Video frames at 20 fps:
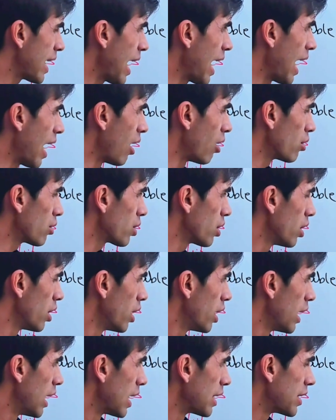out
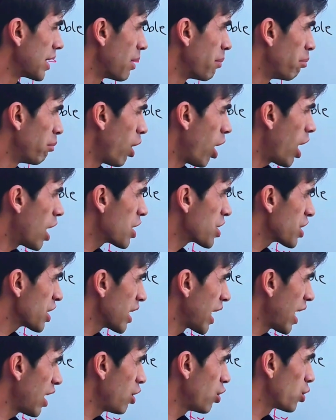the
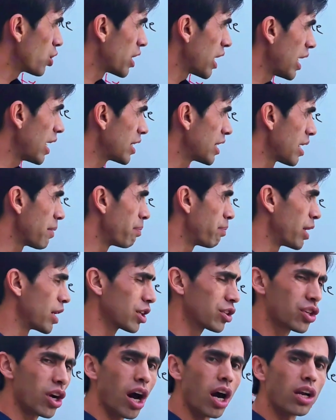marginal utility per
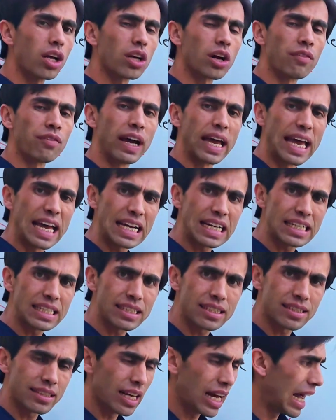dollar of
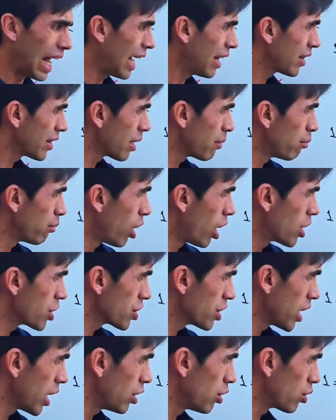x and the
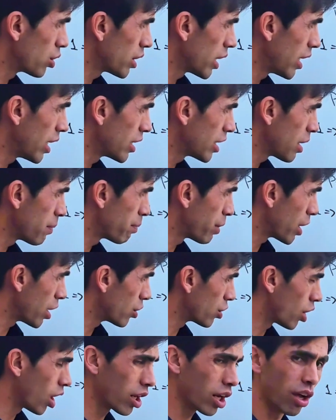marginal utility per
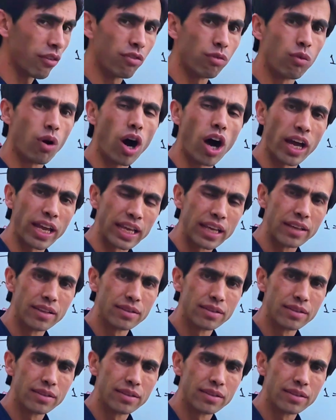dollar of y.